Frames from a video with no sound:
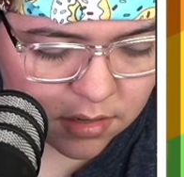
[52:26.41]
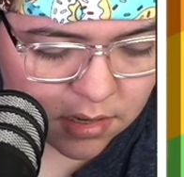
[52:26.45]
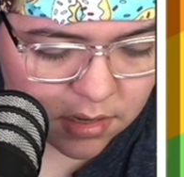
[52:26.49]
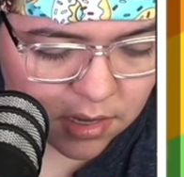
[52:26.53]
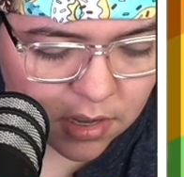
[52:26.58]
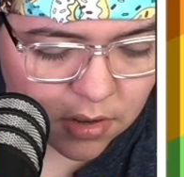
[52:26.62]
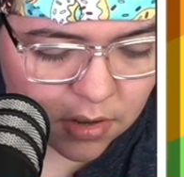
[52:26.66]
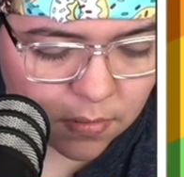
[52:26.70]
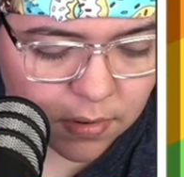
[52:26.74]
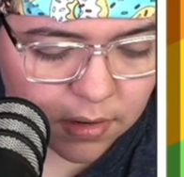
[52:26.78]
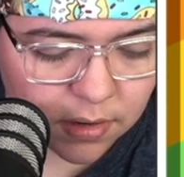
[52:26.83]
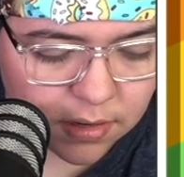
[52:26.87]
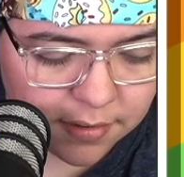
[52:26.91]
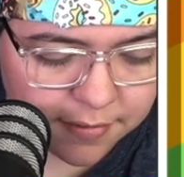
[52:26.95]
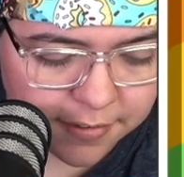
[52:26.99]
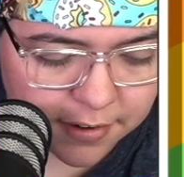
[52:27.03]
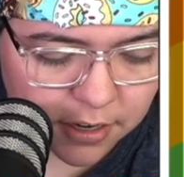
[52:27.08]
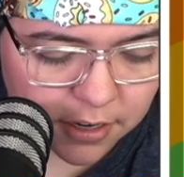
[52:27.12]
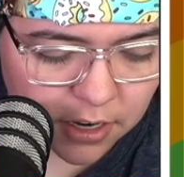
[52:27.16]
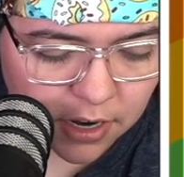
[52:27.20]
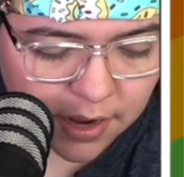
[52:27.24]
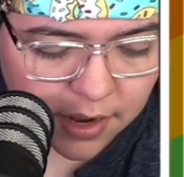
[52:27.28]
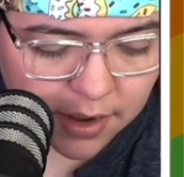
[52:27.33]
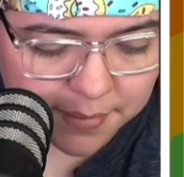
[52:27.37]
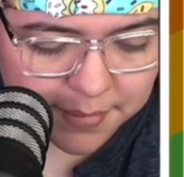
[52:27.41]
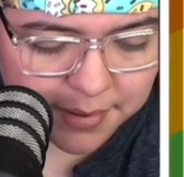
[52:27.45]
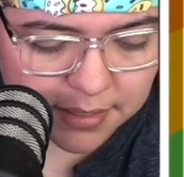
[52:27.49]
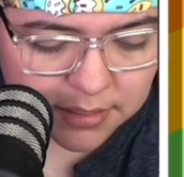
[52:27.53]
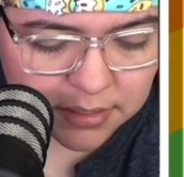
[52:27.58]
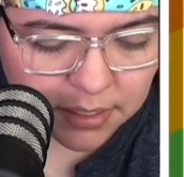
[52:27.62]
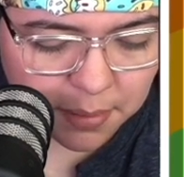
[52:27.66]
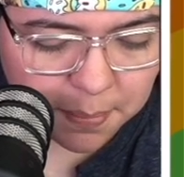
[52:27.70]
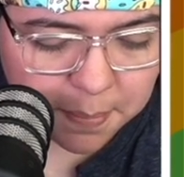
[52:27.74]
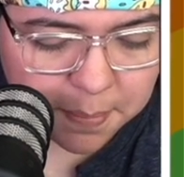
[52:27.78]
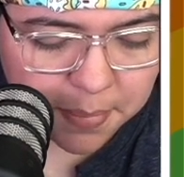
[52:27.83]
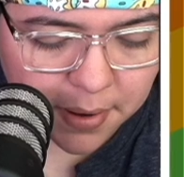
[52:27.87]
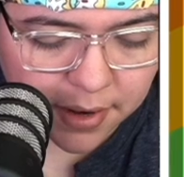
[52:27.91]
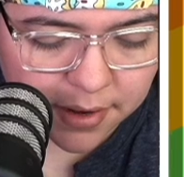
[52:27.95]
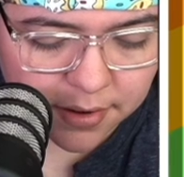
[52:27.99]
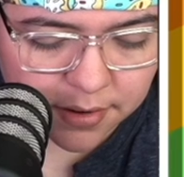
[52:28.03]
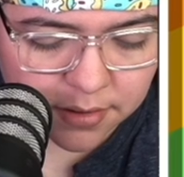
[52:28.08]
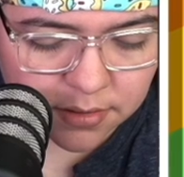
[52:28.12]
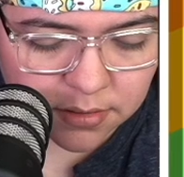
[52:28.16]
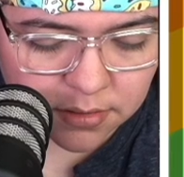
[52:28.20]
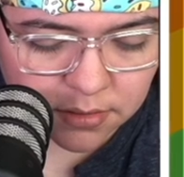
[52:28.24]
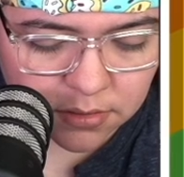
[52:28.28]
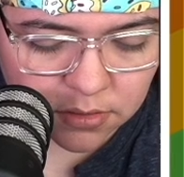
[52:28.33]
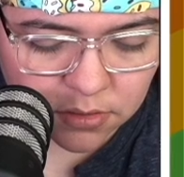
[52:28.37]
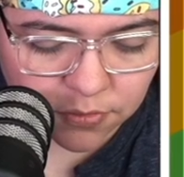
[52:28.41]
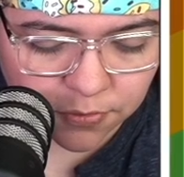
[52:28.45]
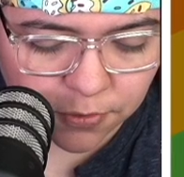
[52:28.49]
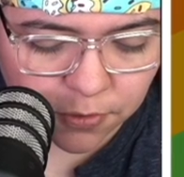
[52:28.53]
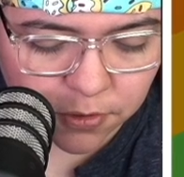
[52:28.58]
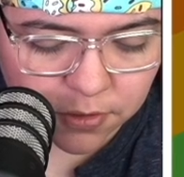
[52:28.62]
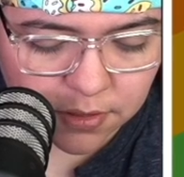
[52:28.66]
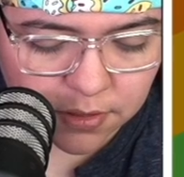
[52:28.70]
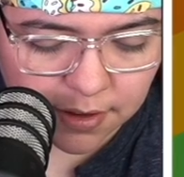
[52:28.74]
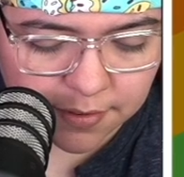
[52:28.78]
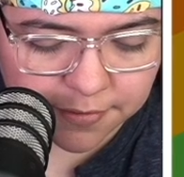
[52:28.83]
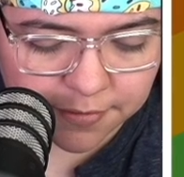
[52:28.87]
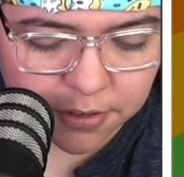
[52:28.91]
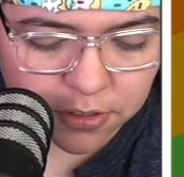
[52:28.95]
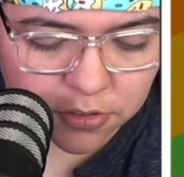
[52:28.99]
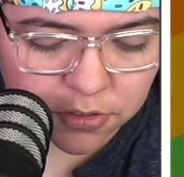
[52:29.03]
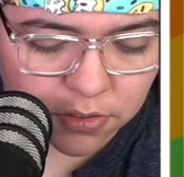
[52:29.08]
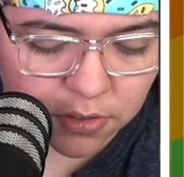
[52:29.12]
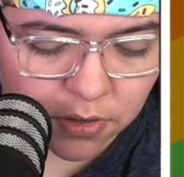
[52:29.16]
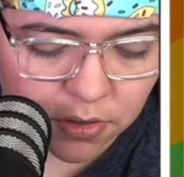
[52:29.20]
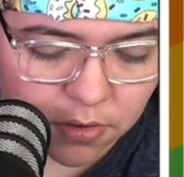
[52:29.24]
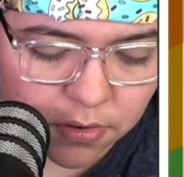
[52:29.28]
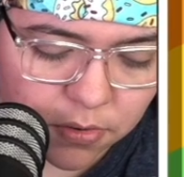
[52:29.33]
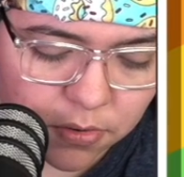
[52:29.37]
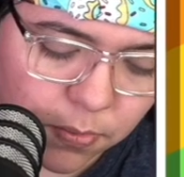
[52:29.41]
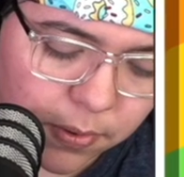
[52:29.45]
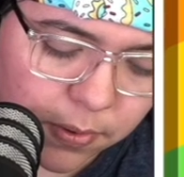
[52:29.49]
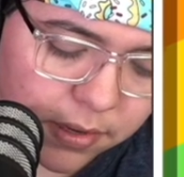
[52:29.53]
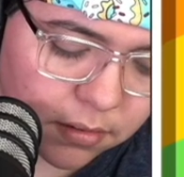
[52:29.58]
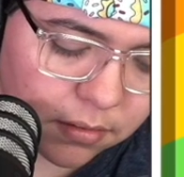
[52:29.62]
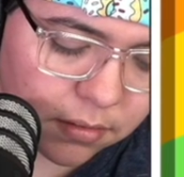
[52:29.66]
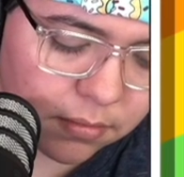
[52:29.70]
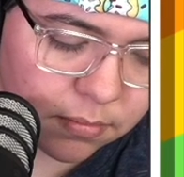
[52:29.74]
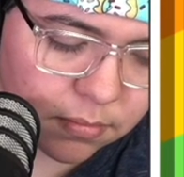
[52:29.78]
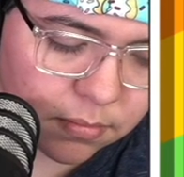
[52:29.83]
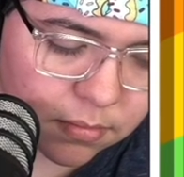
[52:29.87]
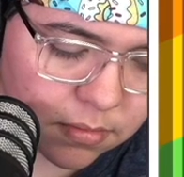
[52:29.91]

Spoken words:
I need to figure out how I'm gonna send buttons for that first encoder wheel.